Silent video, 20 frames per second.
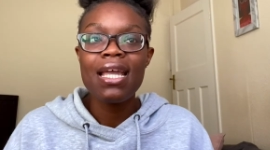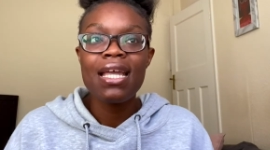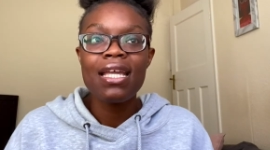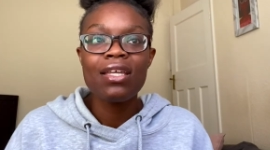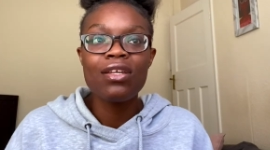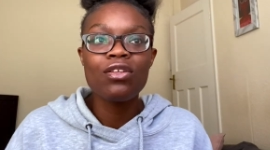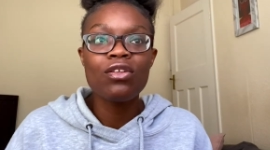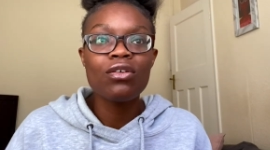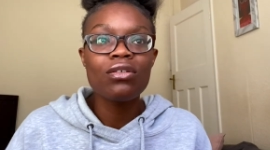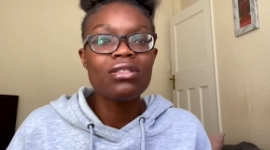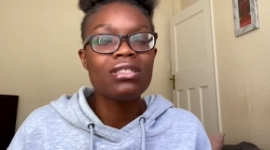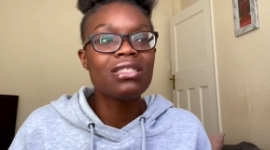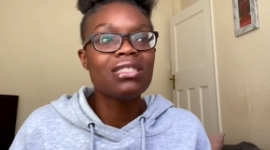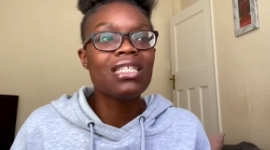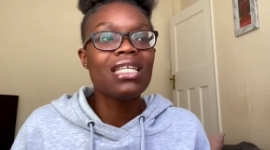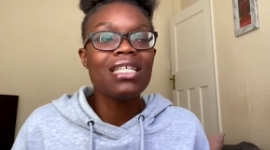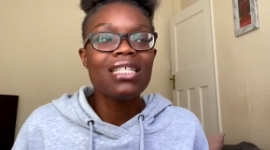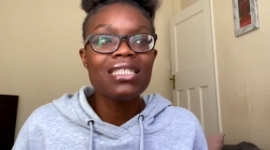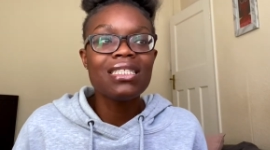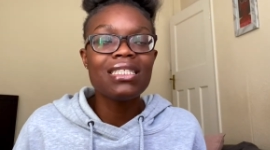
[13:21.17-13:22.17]
You know,
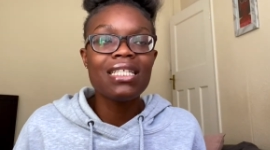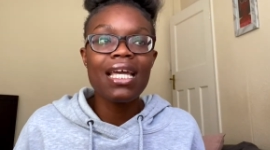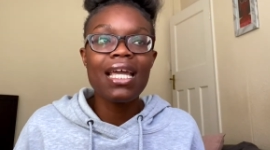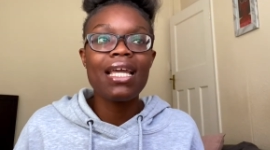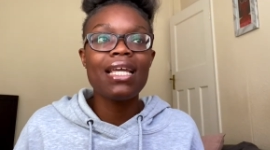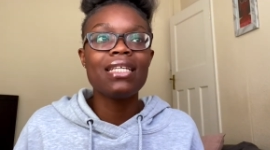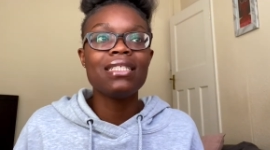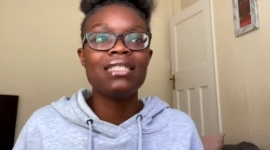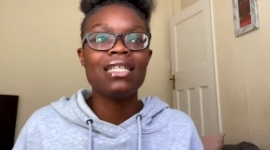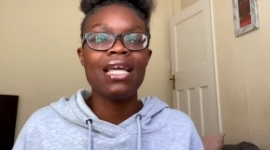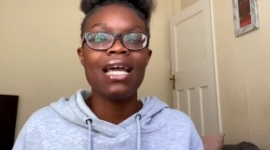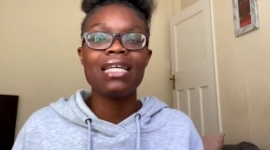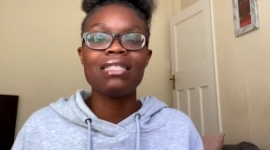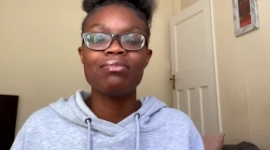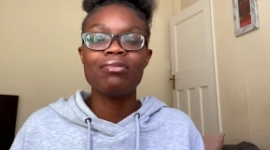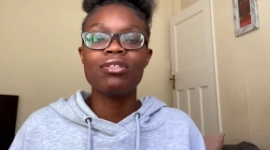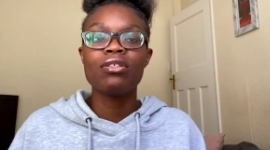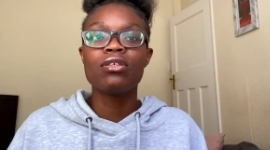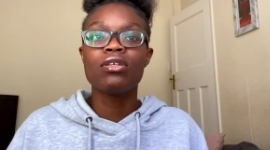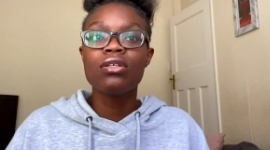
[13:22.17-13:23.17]
these days it has
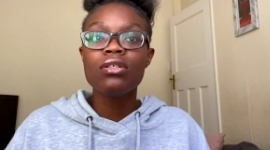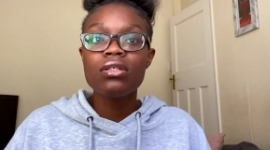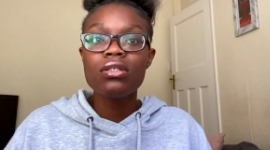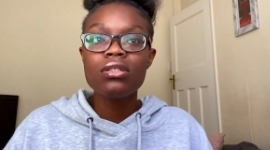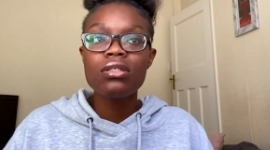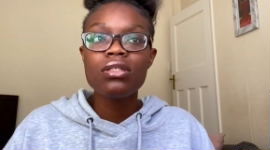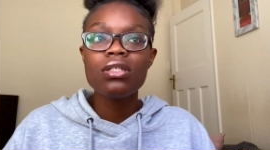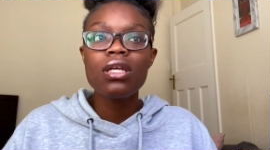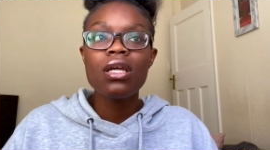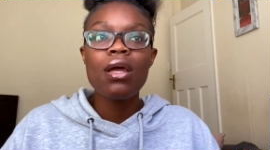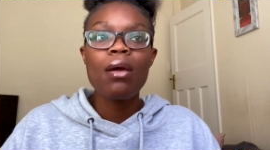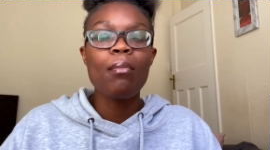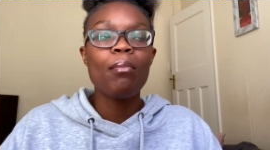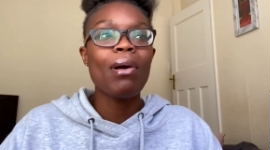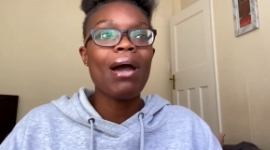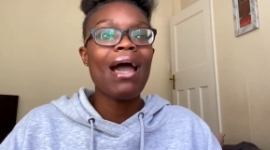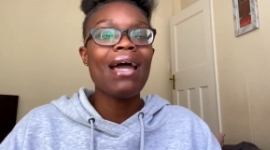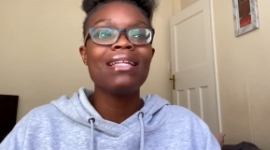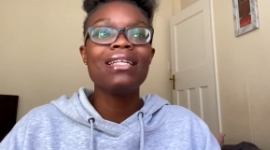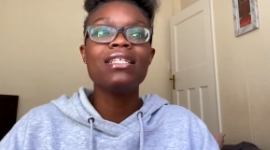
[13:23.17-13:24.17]
been good, but
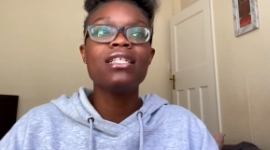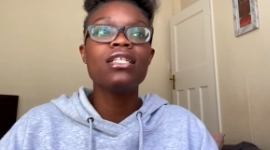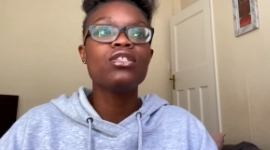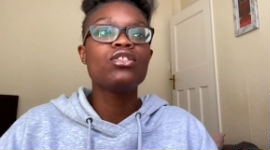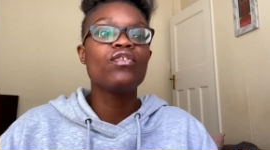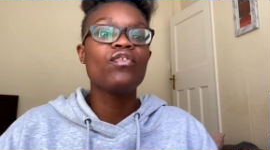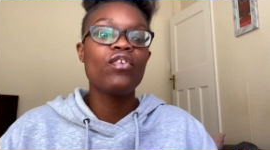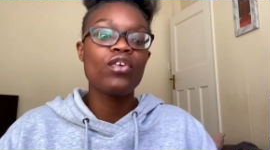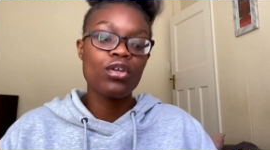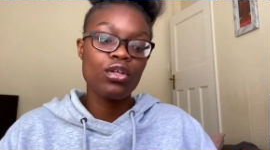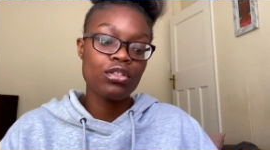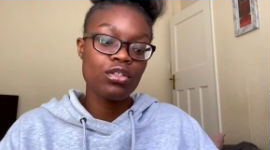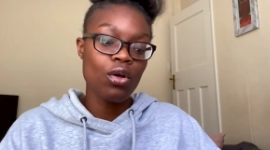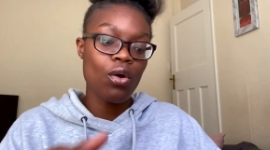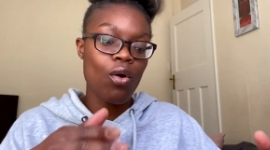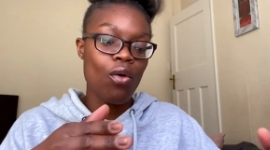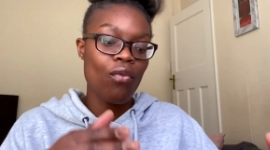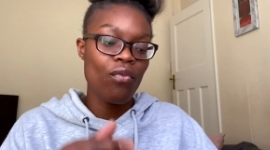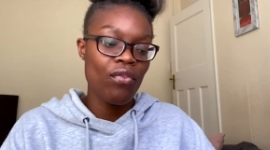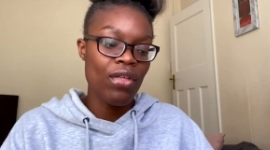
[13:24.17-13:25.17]
I needed to focus
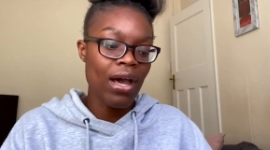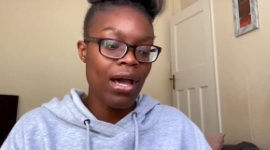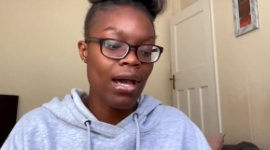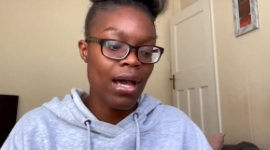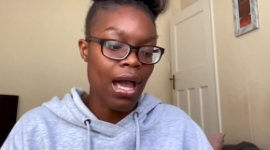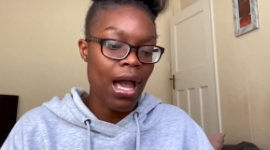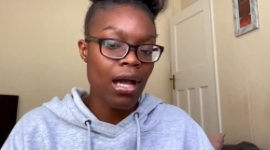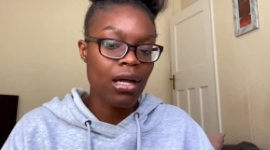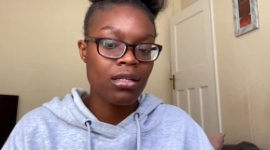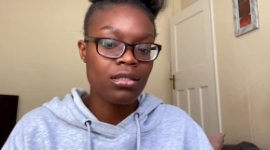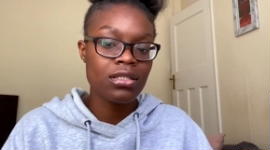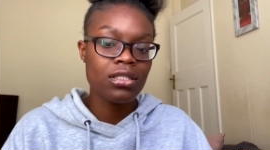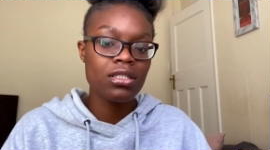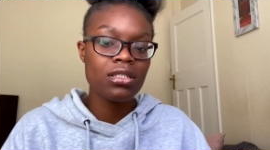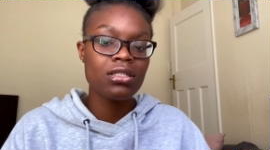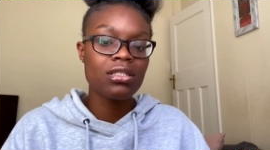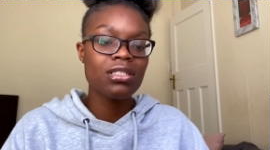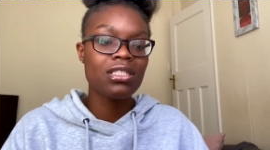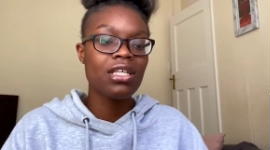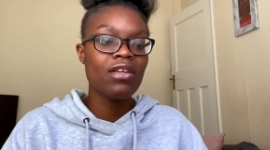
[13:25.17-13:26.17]
on that. I
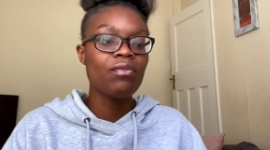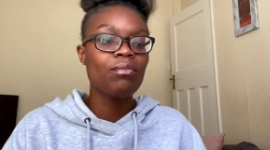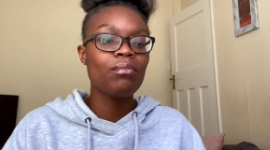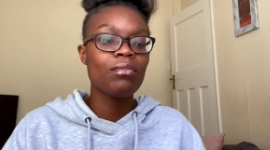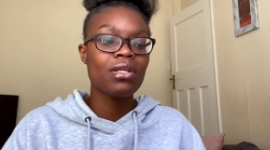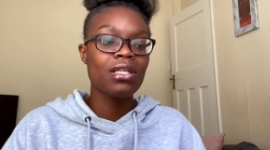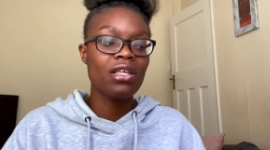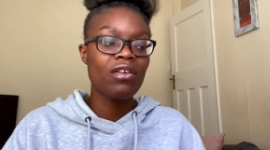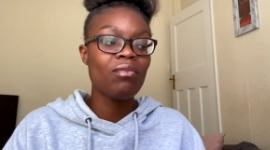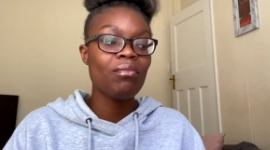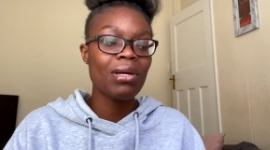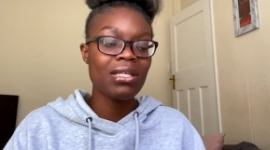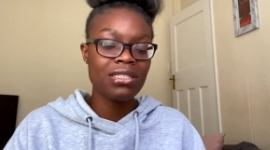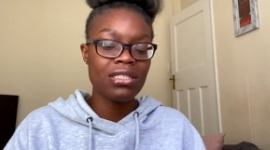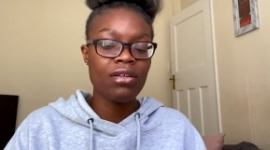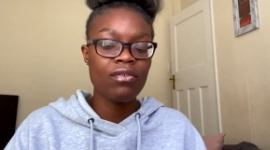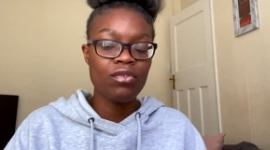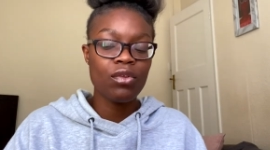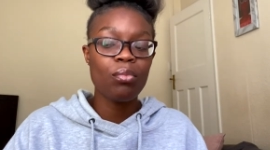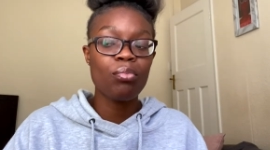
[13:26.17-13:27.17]
couldn't give
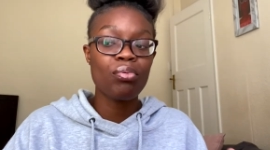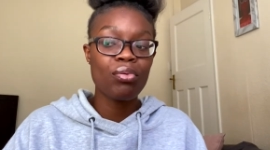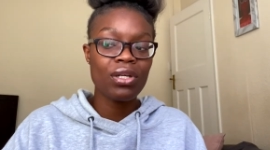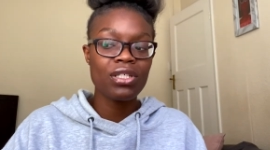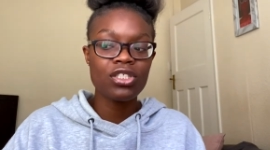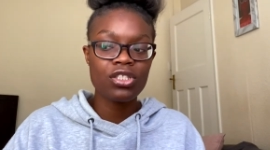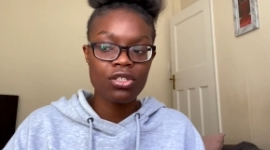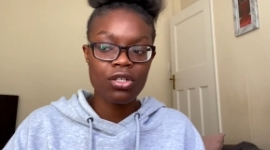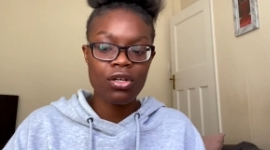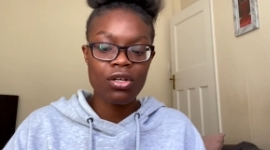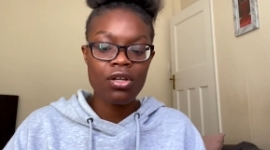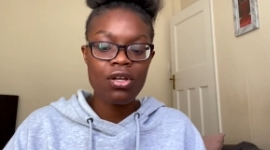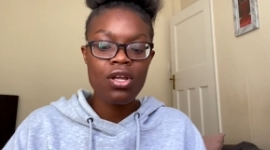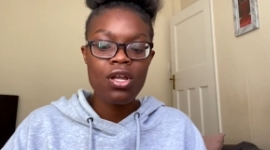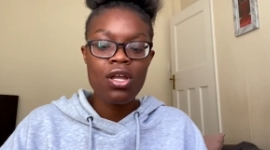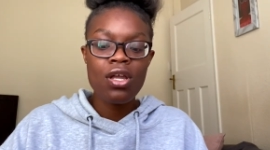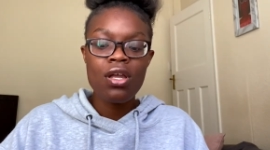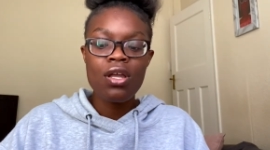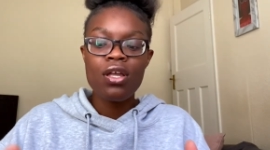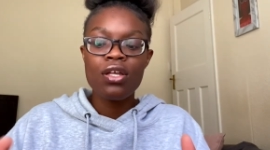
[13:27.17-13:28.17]
myself the pressure
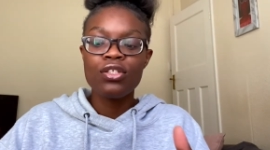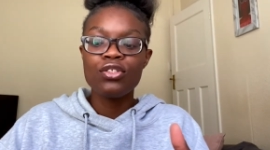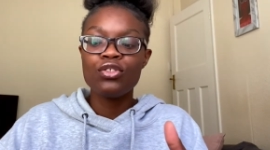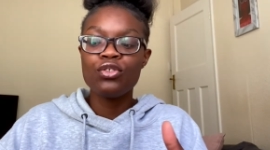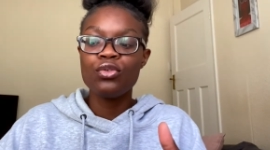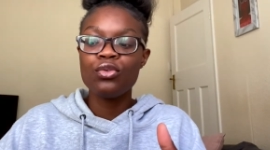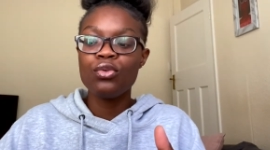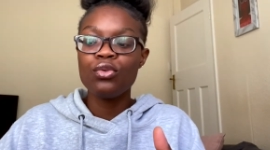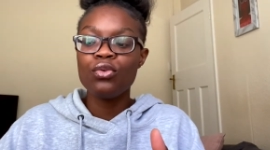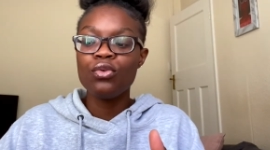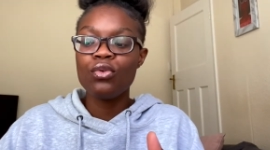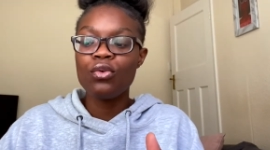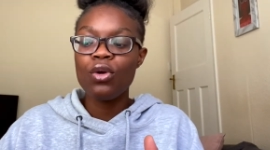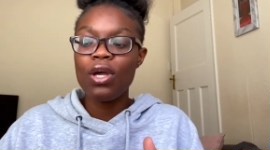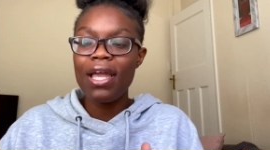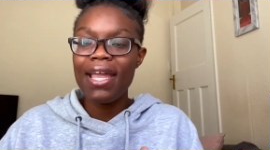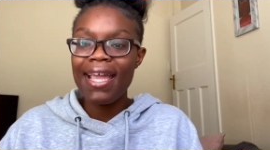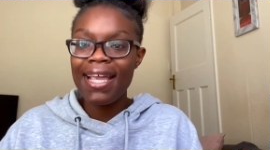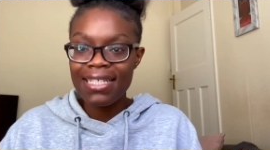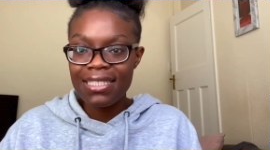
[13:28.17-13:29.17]
to
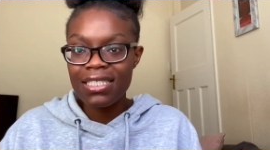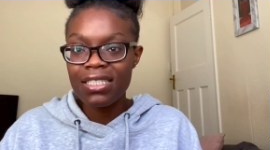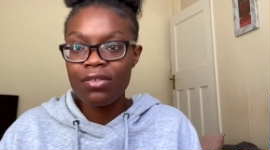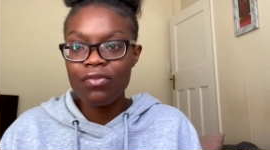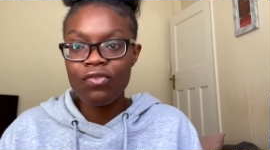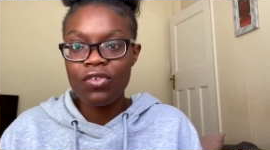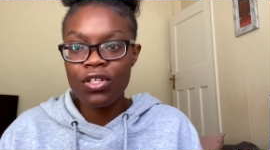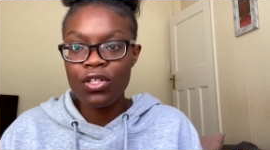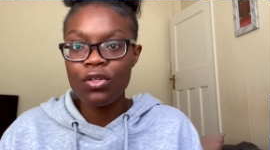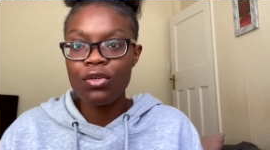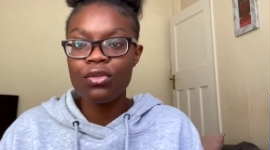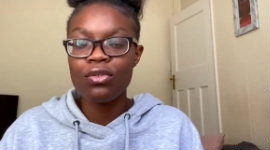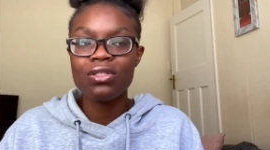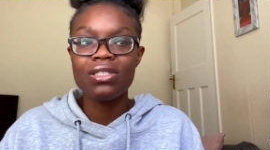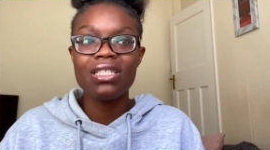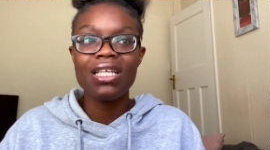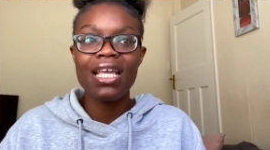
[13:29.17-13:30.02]
edit videos.